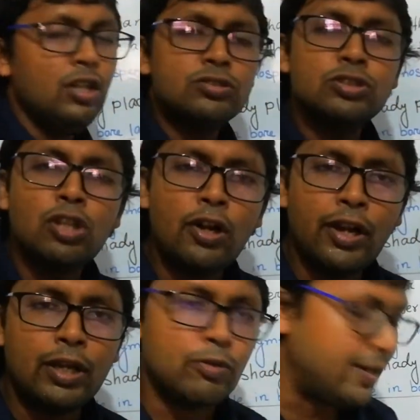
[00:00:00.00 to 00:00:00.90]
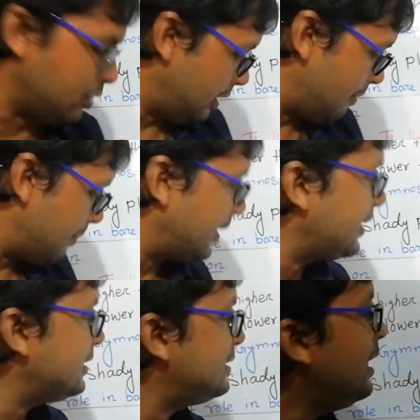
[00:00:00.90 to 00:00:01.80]
Not required to remember
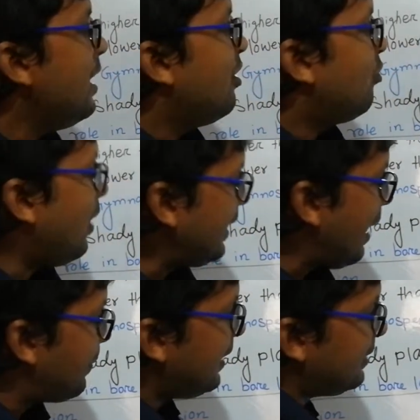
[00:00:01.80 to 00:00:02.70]
this. What happened?